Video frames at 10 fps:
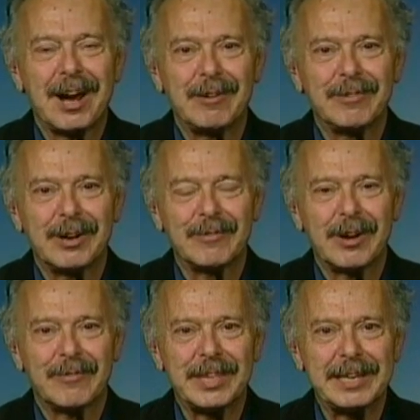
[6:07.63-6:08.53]

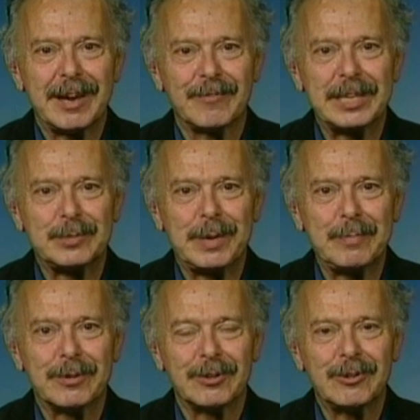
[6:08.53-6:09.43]
of these
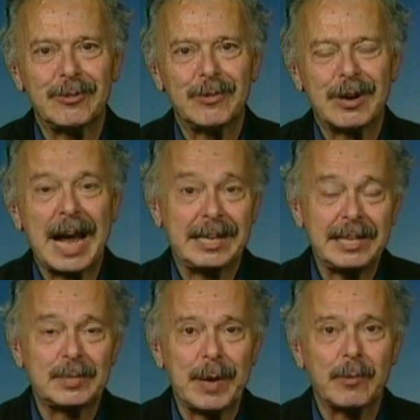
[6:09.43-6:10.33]
people who I
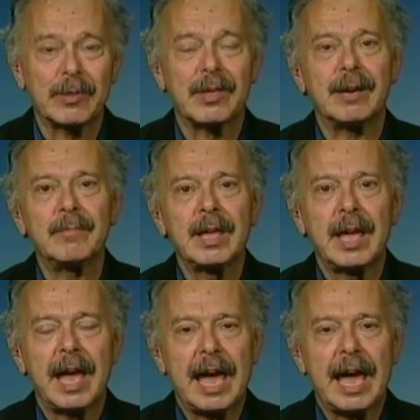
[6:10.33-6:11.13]
did speak with them,